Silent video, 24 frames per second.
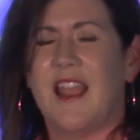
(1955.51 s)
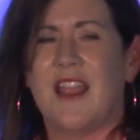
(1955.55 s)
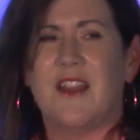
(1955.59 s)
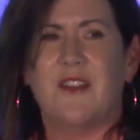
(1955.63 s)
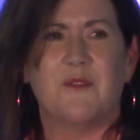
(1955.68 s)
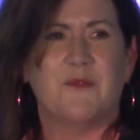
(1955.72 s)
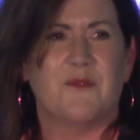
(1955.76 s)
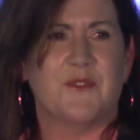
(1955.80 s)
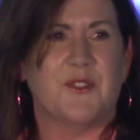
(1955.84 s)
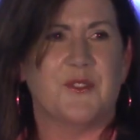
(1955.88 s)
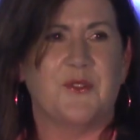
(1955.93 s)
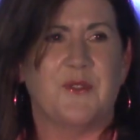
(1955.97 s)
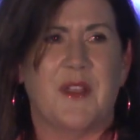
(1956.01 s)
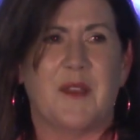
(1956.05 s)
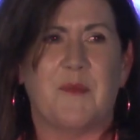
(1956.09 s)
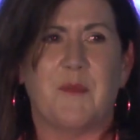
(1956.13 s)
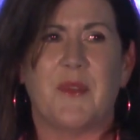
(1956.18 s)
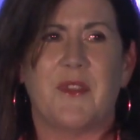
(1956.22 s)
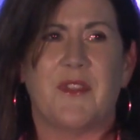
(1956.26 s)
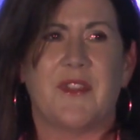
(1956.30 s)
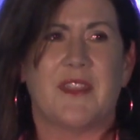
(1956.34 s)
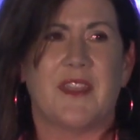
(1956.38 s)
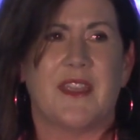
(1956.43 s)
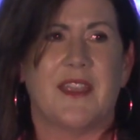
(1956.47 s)
I don't do
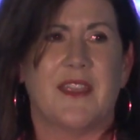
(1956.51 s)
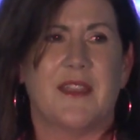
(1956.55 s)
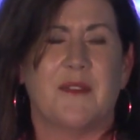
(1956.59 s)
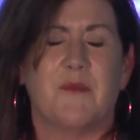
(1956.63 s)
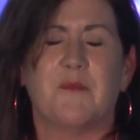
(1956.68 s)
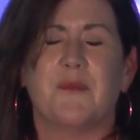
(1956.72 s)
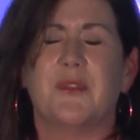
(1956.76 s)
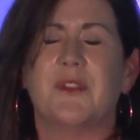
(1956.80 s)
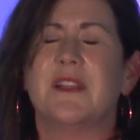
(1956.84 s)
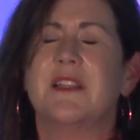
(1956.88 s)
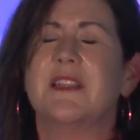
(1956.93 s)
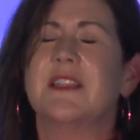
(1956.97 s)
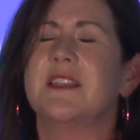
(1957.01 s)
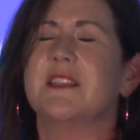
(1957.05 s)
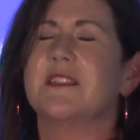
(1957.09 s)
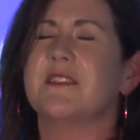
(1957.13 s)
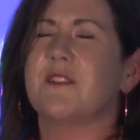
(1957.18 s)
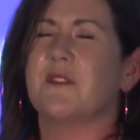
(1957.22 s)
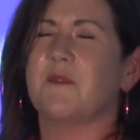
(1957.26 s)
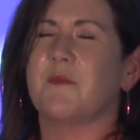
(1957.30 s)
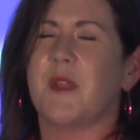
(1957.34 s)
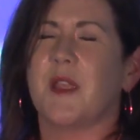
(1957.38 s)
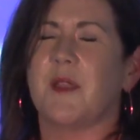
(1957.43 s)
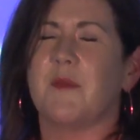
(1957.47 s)
empathy. And please
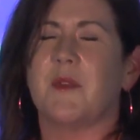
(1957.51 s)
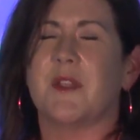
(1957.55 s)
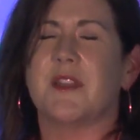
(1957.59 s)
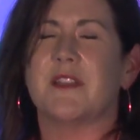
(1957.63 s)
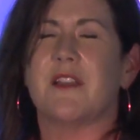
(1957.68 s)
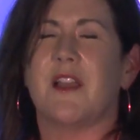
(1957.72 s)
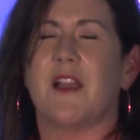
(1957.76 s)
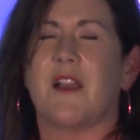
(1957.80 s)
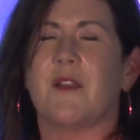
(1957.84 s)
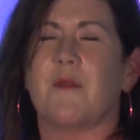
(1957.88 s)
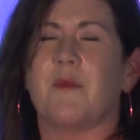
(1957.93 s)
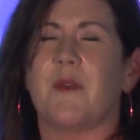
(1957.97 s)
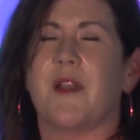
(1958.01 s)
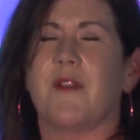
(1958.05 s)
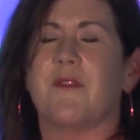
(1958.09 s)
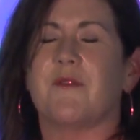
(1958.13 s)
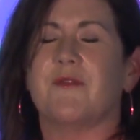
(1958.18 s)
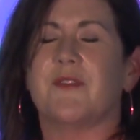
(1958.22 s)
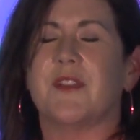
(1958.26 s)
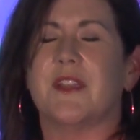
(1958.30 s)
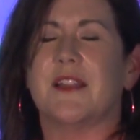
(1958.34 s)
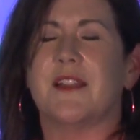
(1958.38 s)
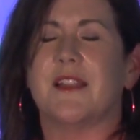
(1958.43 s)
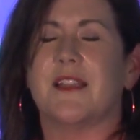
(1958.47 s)
don't make me talk about
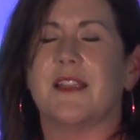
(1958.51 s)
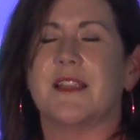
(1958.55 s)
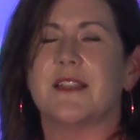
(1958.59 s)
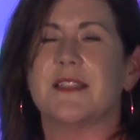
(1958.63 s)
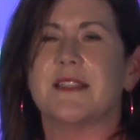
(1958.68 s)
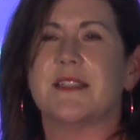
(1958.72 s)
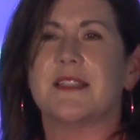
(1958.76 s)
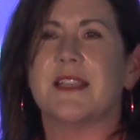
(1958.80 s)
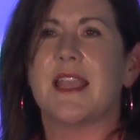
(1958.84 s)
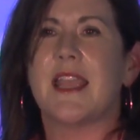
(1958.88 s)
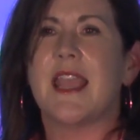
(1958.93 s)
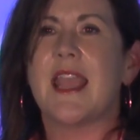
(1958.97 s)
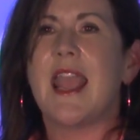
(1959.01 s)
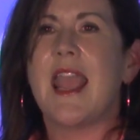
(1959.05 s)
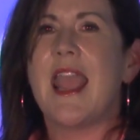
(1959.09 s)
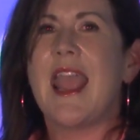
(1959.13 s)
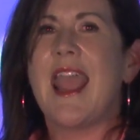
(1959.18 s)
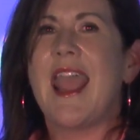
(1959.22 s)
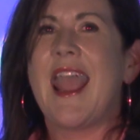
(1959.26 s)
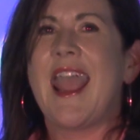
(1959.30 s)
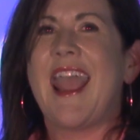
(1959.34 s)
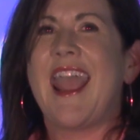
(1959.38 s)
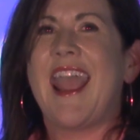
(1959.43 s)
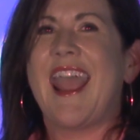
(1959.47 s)
feelings.
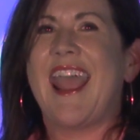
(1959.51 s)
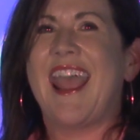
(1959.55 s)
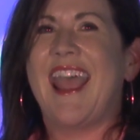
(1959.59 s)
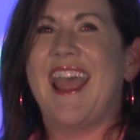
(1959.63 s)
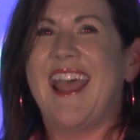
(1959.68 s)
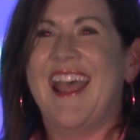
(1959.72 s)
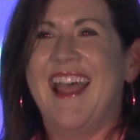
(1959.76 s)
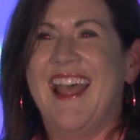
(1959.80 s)
Is